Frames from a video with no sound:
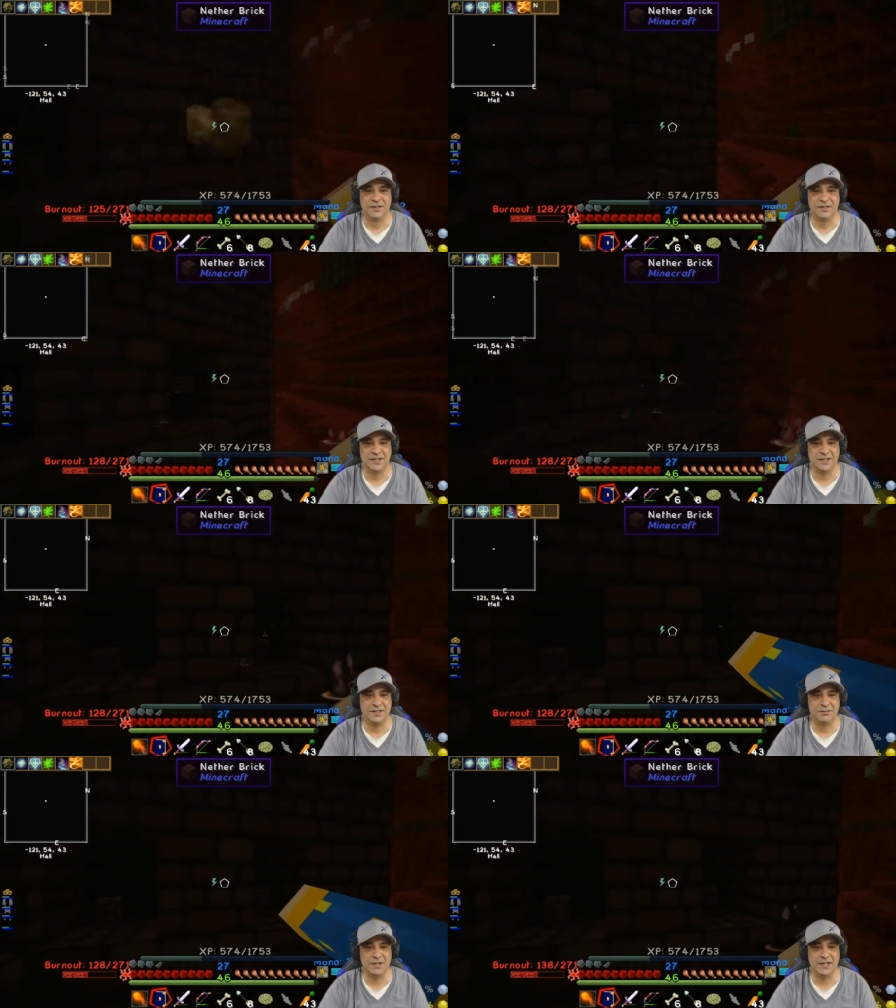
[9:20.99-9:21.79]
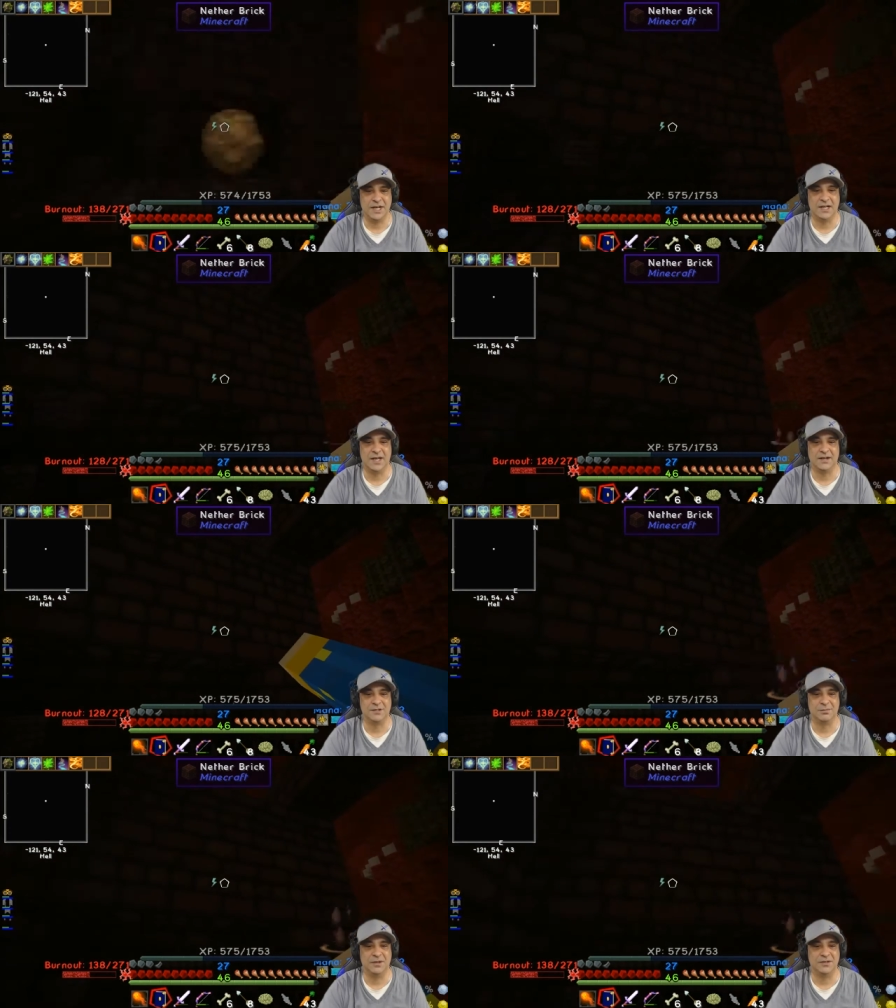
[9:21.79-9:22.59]
saves me a lot
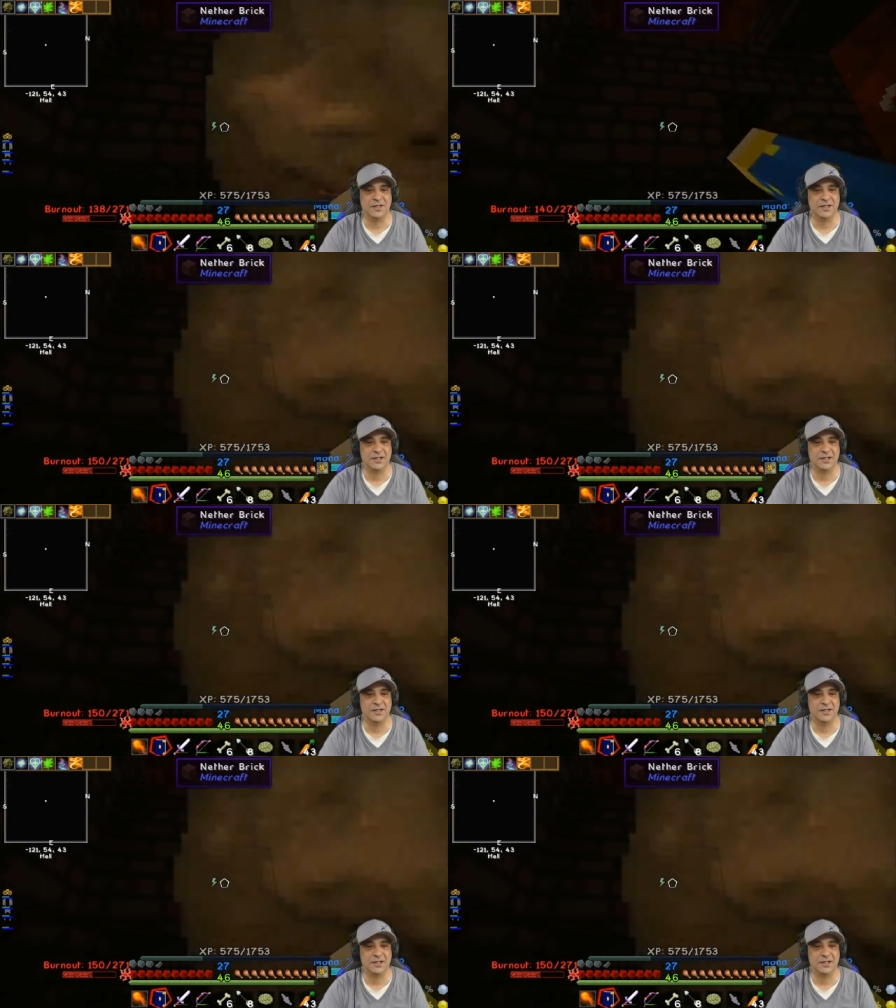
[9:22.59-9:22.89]
of smelting.